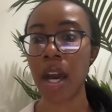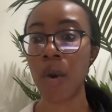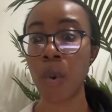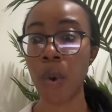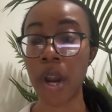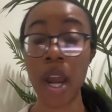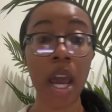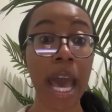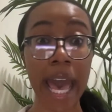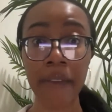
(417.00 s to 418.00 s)
Or
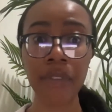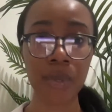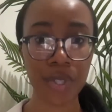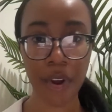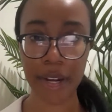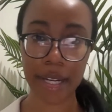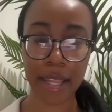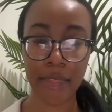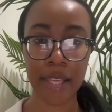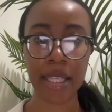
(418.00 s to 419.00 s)
"Have you started
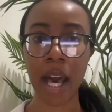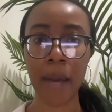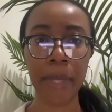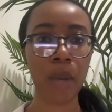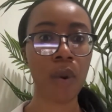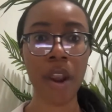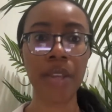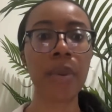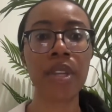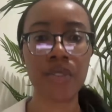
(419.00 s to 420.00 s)
in this hobby? Or are you
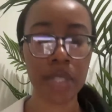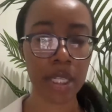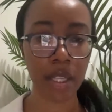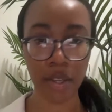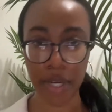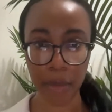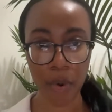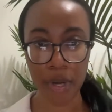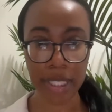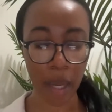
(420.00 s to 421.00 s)
interested in learning
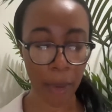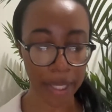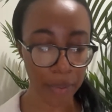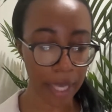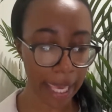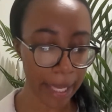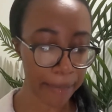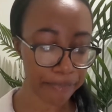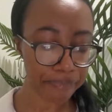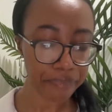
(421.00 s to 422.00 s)
more? Is that why you came?"
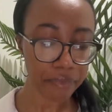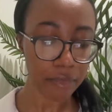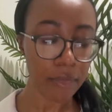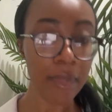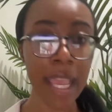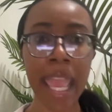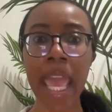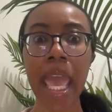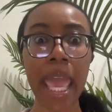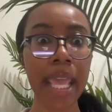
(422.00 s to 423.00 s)

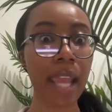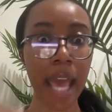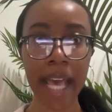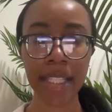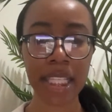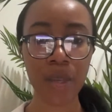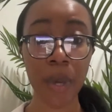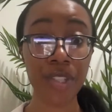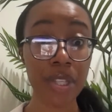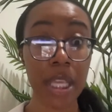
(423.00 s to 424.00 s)
And ask these
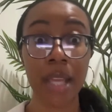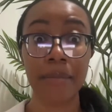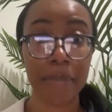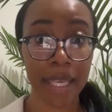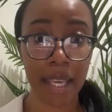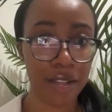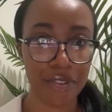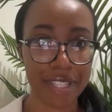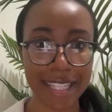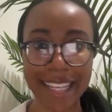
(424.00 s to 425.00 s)
questions and be
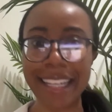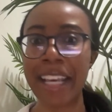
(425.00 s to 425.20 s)
interested.